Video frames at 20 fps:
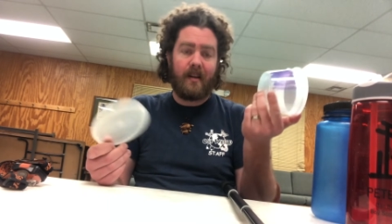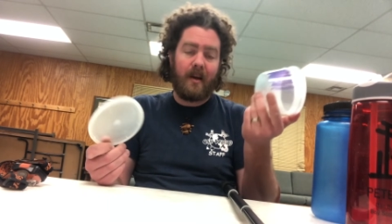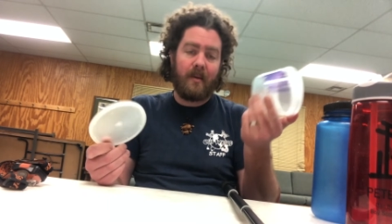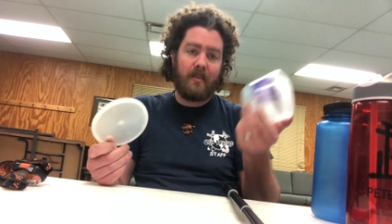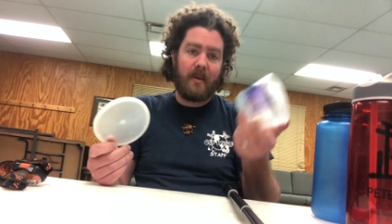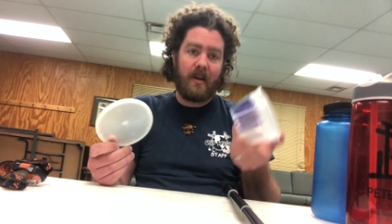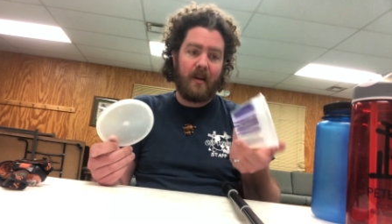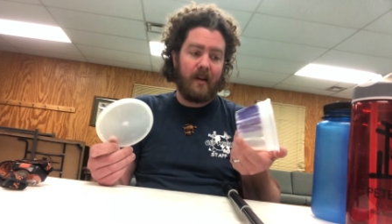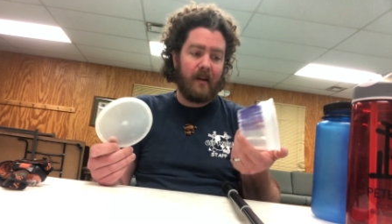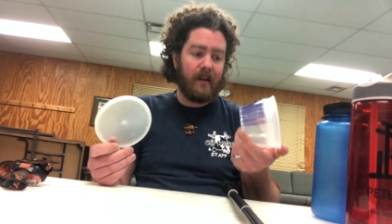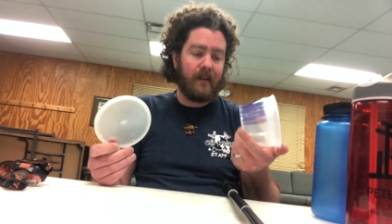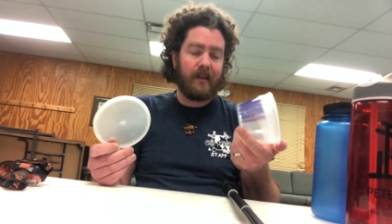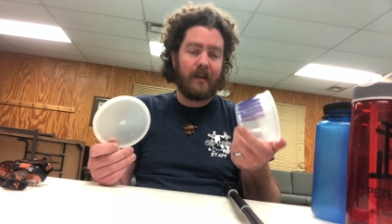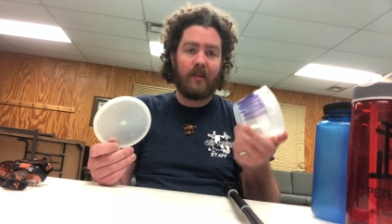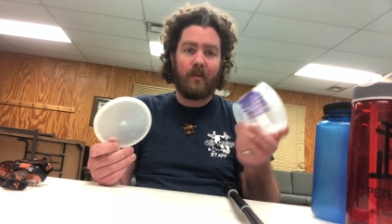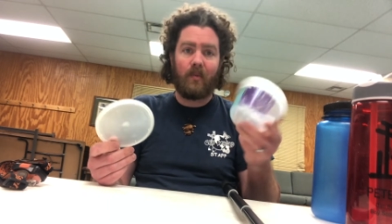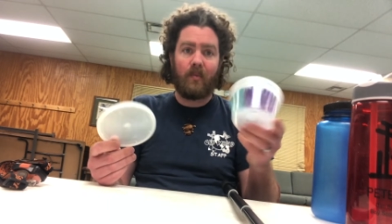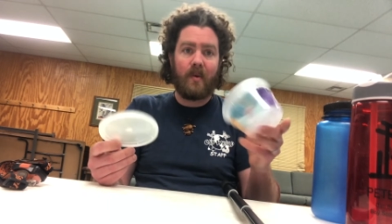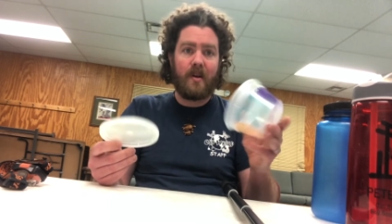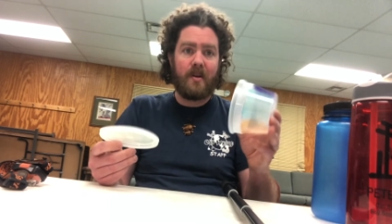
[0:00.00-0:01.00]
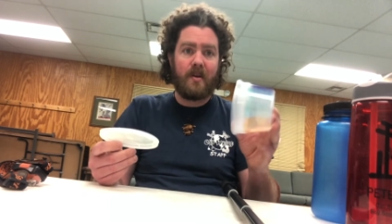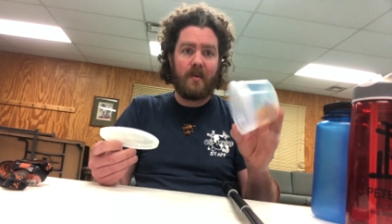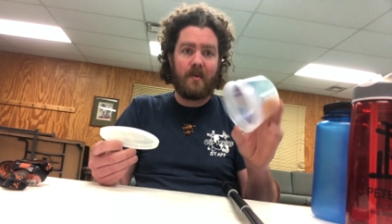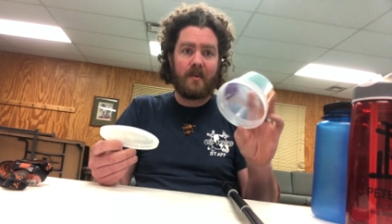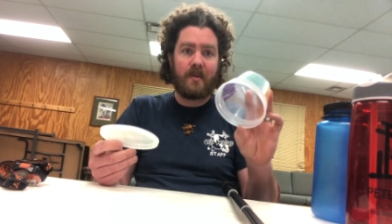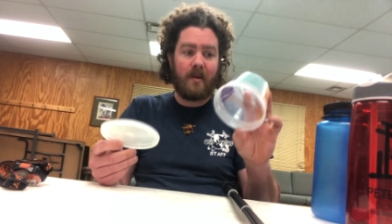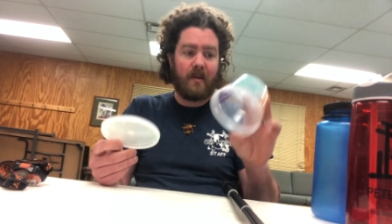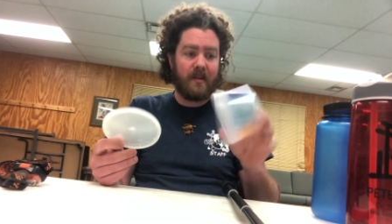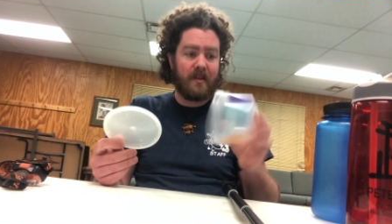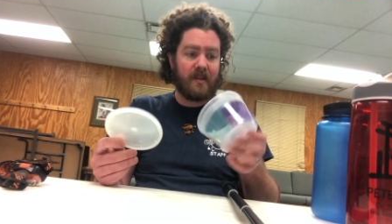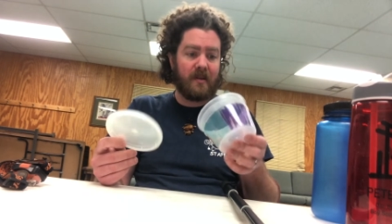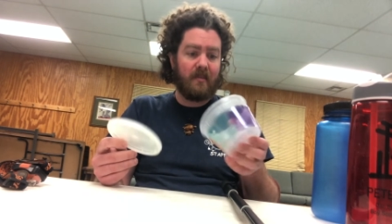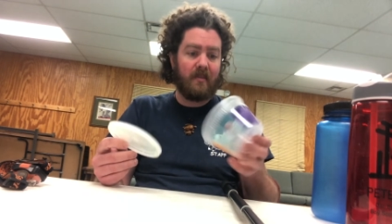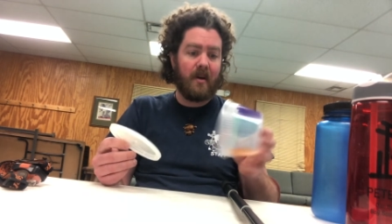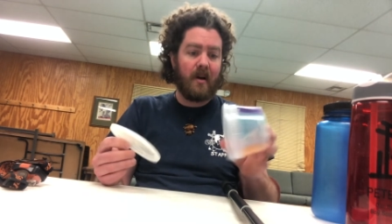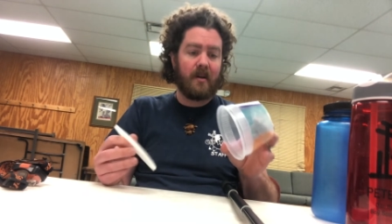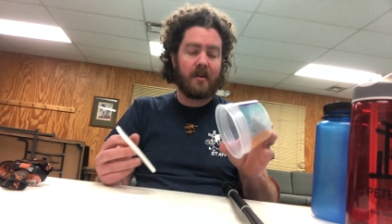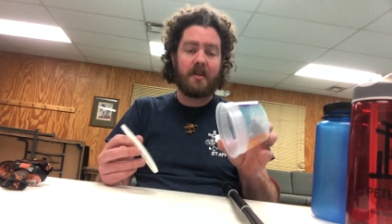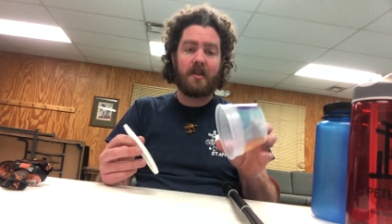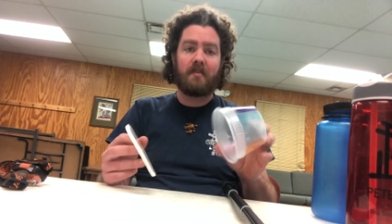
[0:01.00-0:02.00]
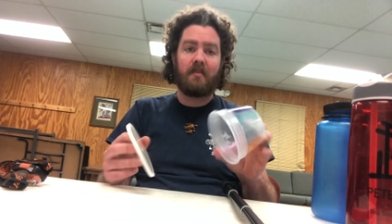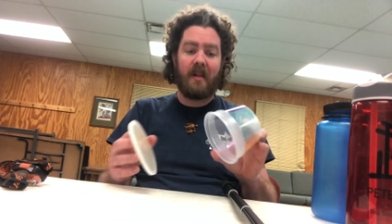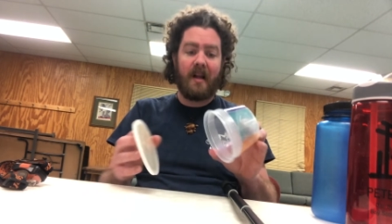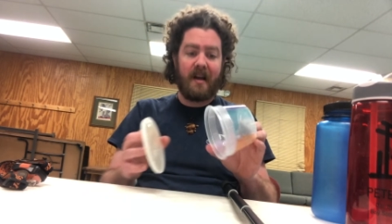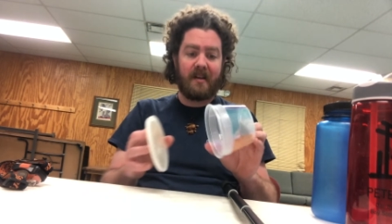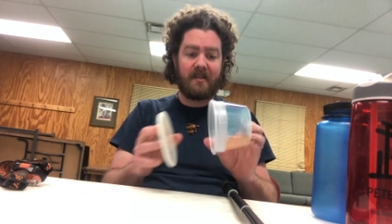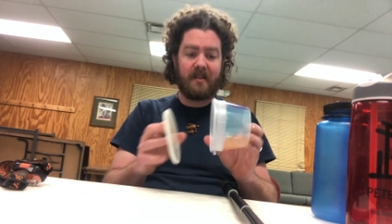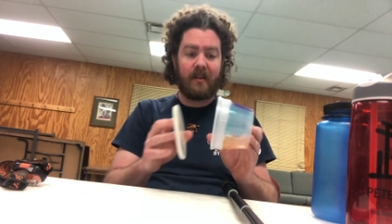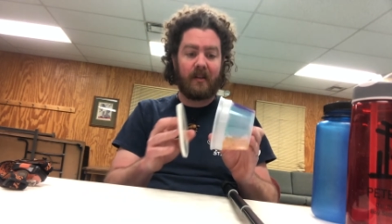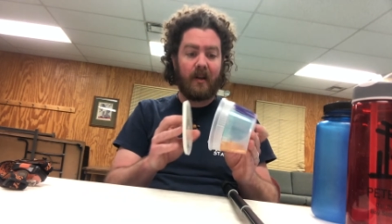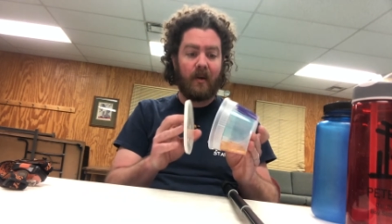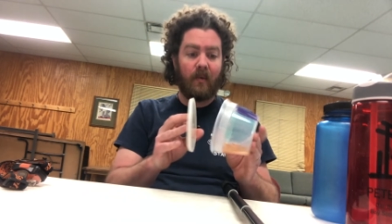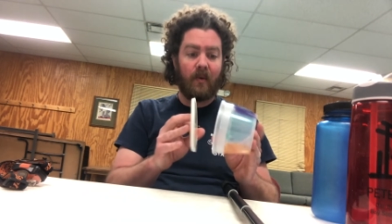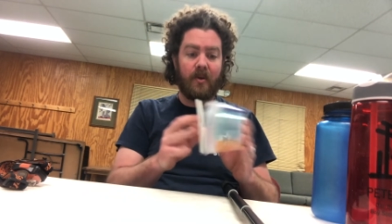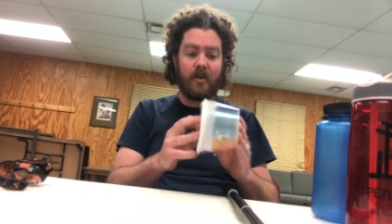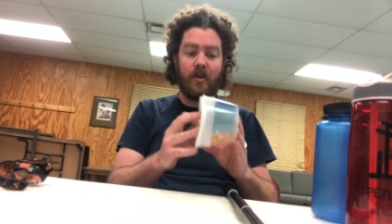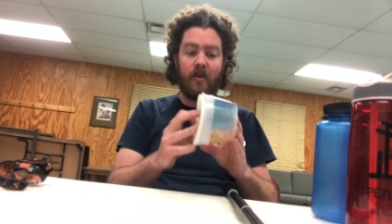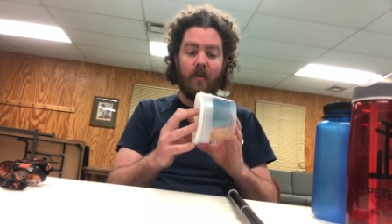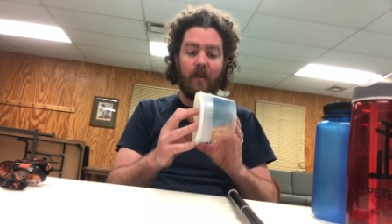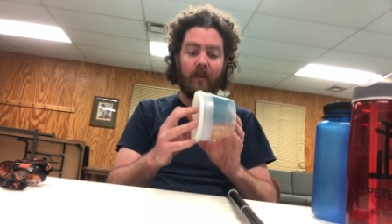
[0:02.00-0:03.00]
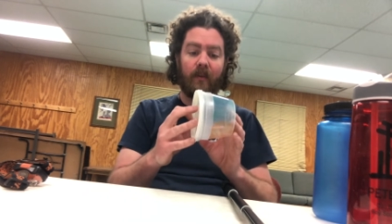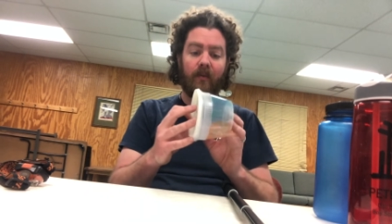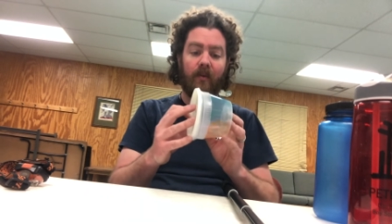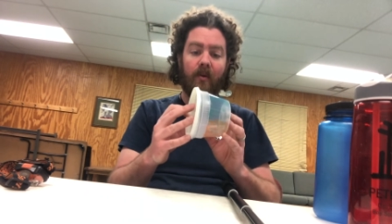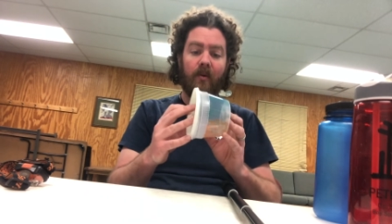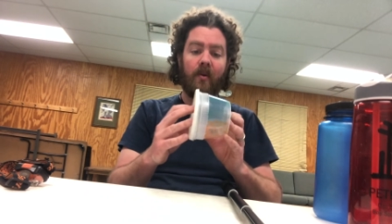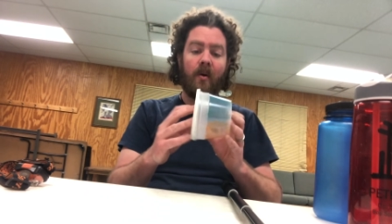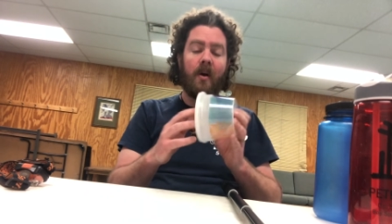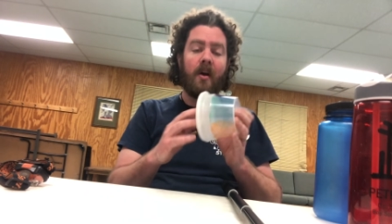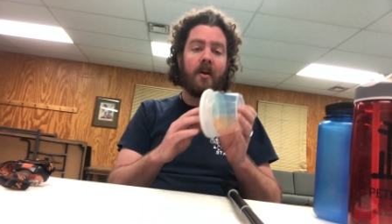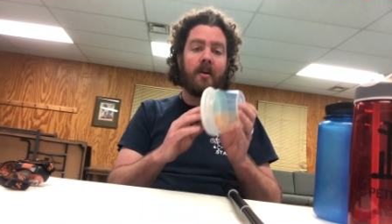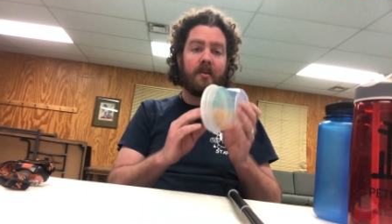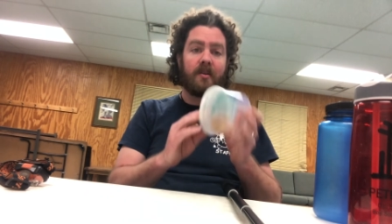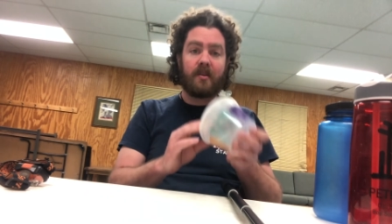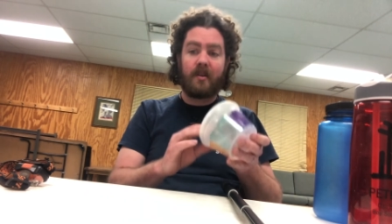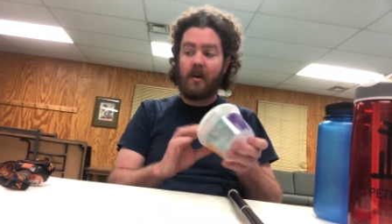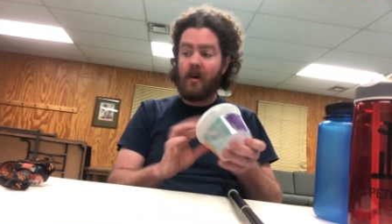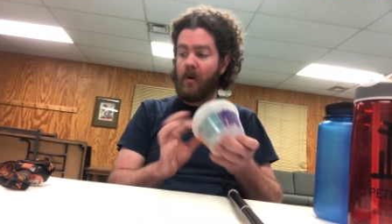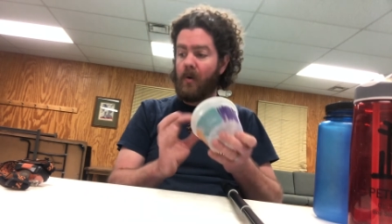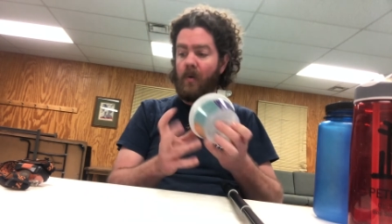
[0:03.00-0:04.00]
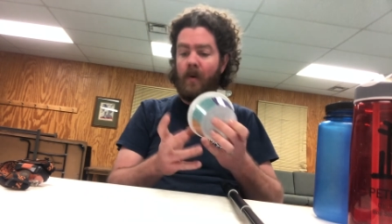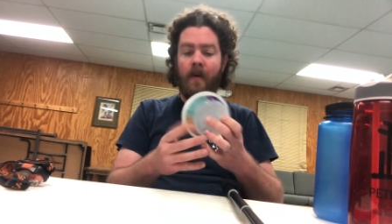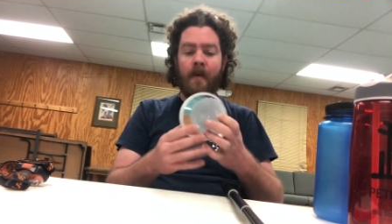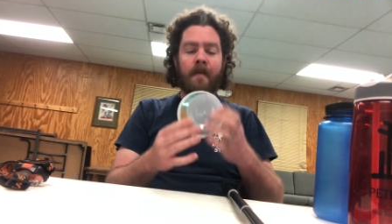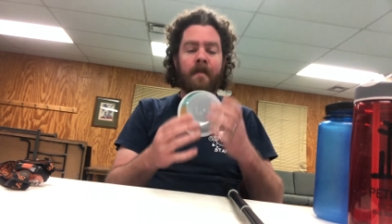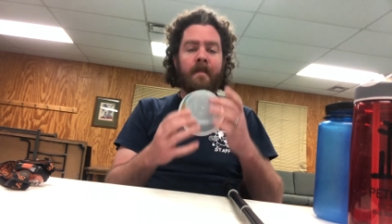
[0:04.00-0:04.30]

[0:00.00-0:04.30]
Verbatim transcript: I mean, anything to reuse all this obnoxious plastic that we're chewing through. So